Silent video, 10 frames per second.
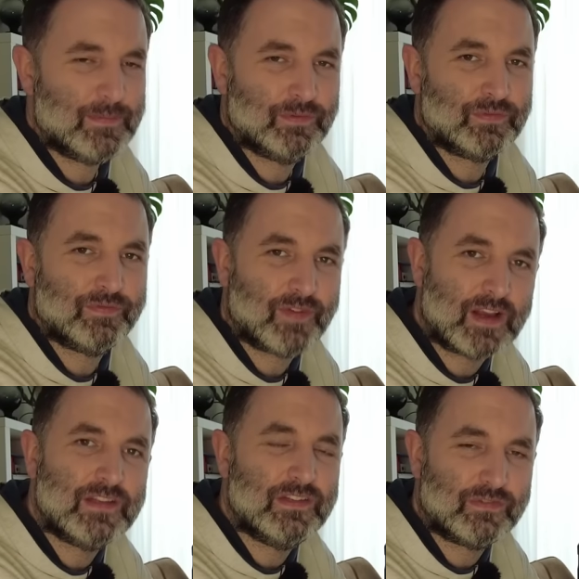able to
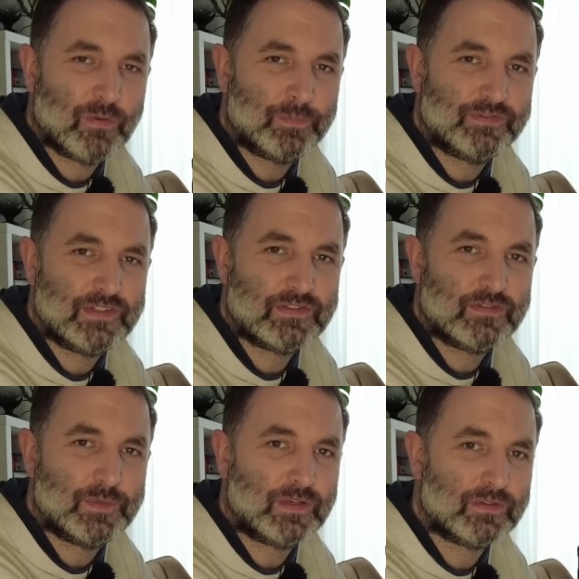find these
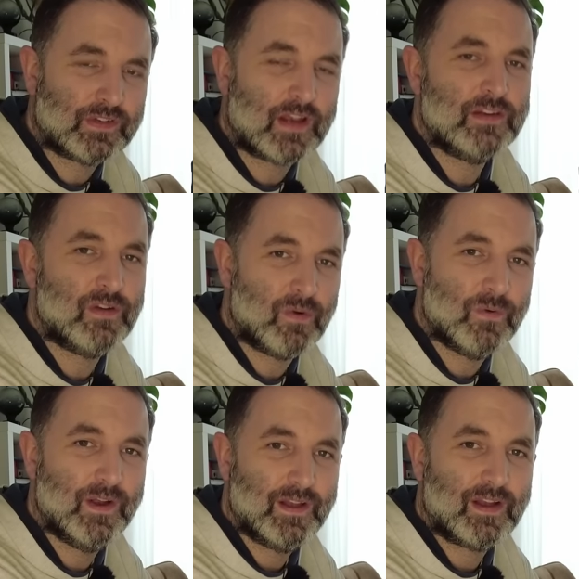compositions because I
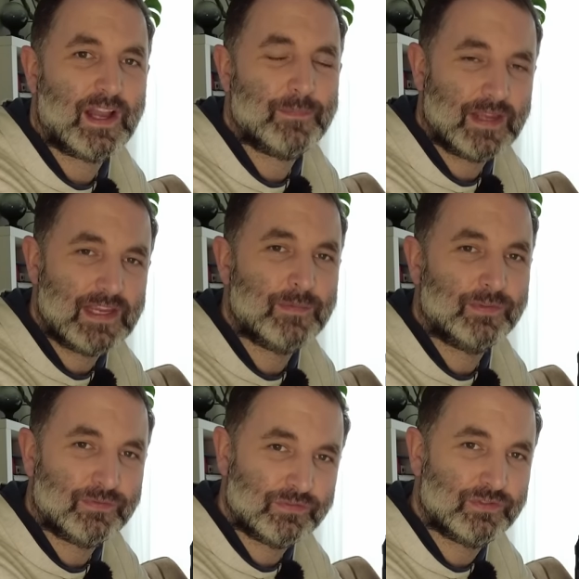know I'm
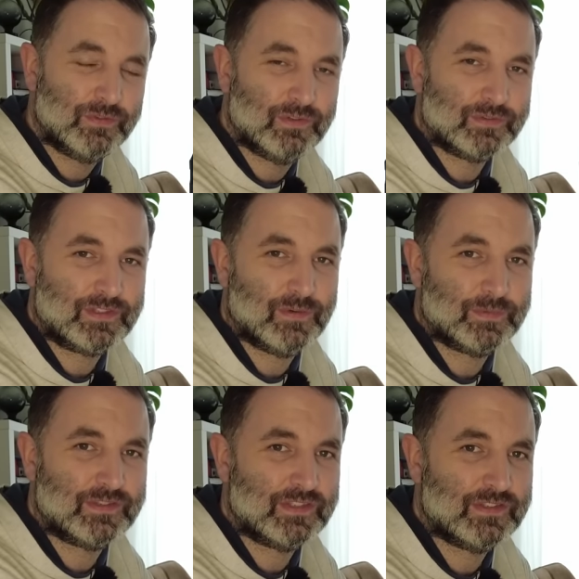able to shoot those
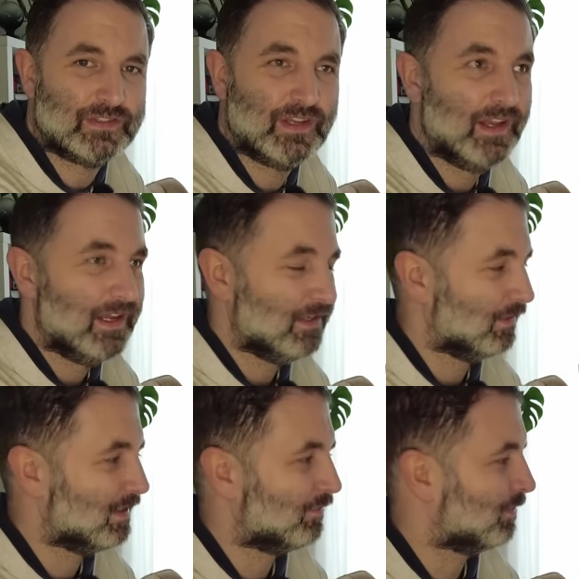compositions.
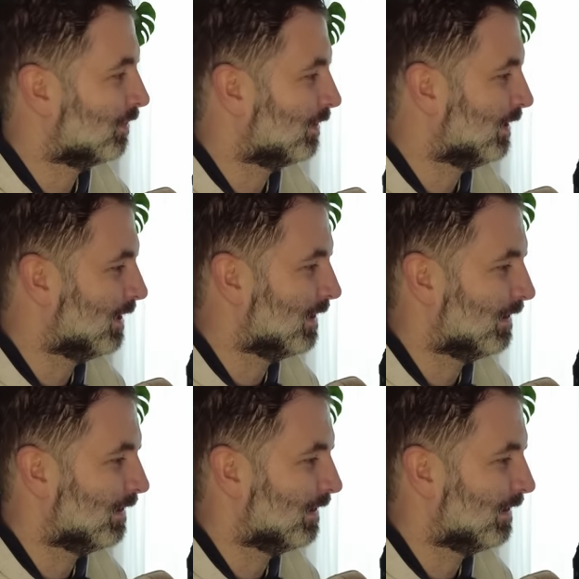You know, if you're